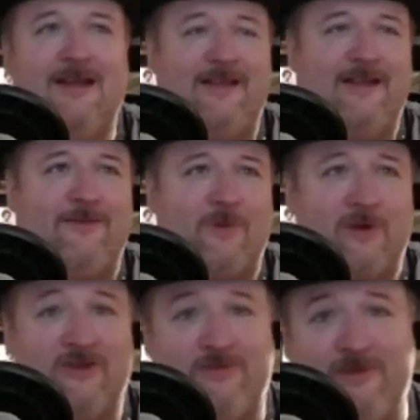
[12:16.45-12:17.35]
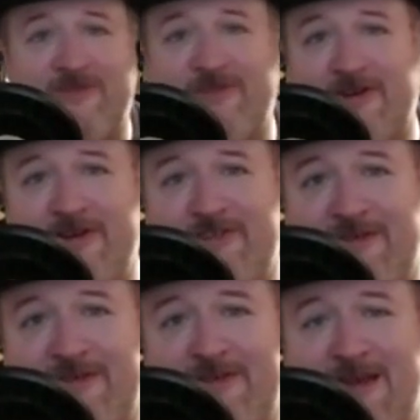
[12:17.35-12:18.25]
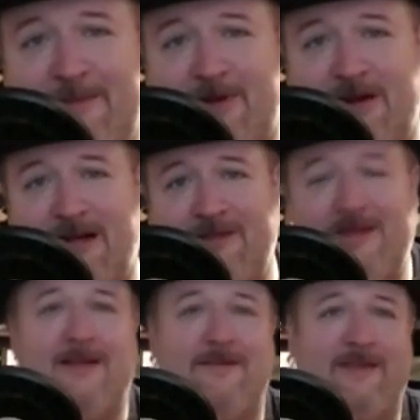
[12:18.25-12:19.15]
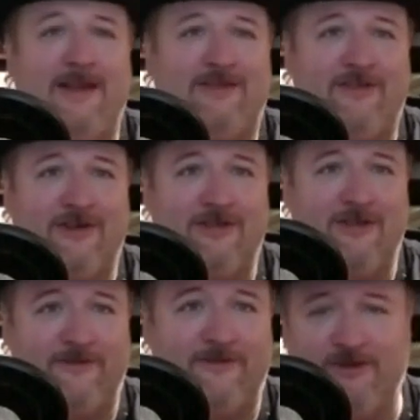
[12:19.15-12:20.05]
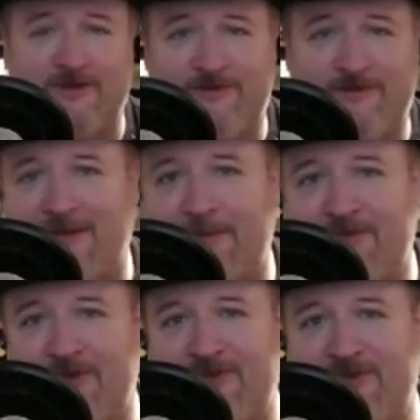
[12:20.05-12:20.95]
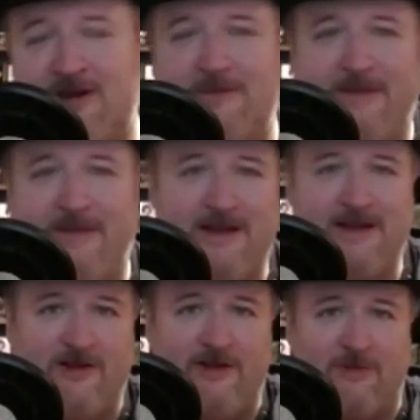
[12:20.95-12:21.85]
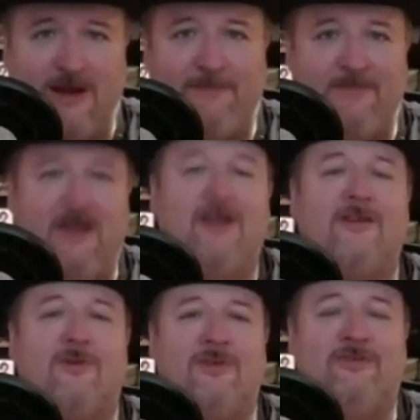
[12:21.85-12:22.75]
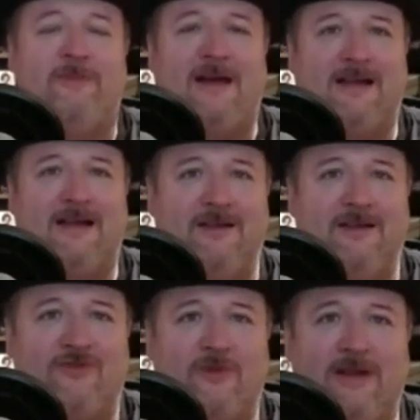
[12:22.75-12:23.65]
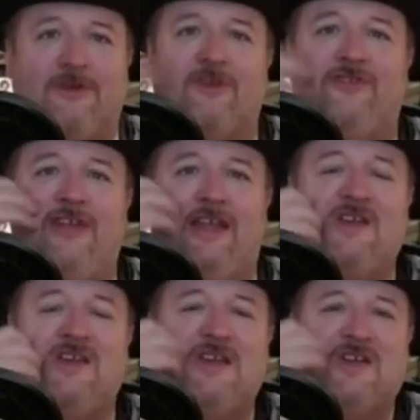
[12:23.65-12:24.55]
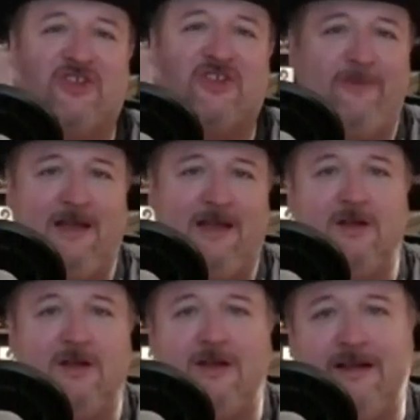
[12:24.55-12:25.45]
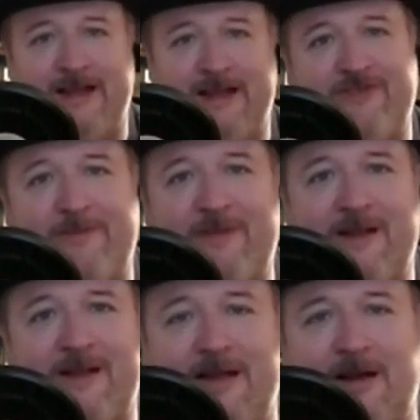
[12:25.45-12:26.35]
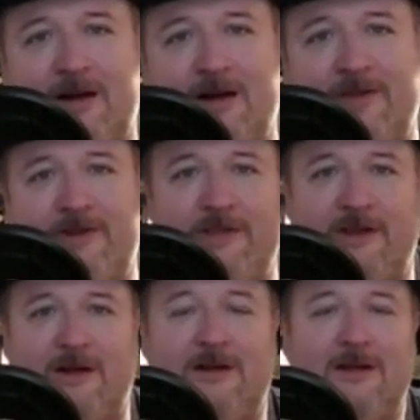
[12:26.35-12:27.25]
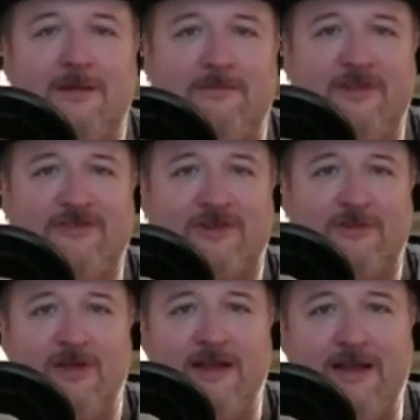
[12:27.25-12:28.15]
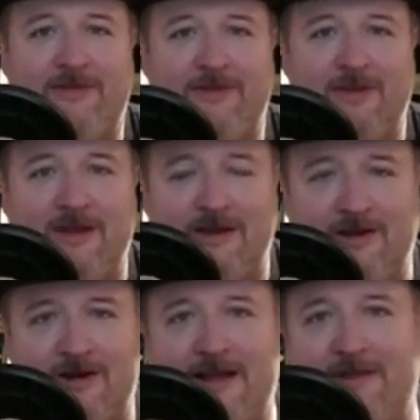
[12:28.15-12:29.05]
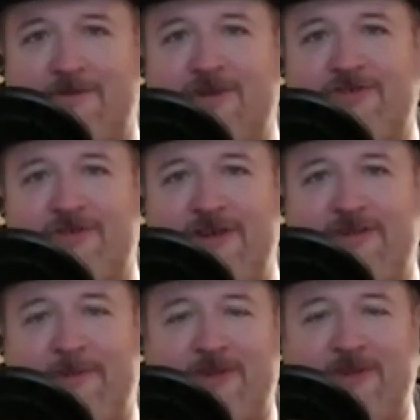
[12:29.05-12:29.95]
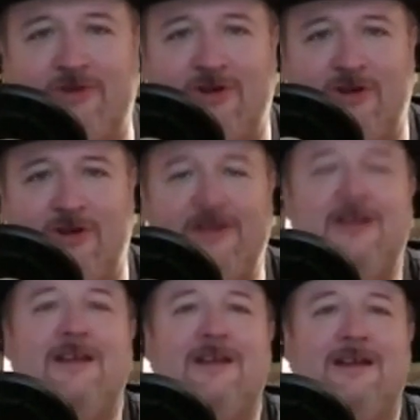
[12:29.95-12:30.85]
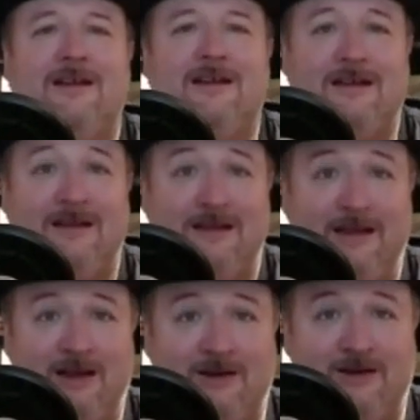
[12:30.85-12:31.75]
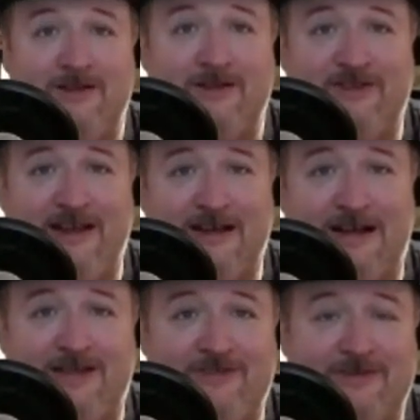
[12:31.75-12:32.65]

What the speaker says: Then, of course, when Series 7 came around, they took the first five episodes, aired them that year, and then ramped the other ones back into 2013 just to make it look like they had something to air other than their miserable eighth year anniversary special called Error of the Zygons.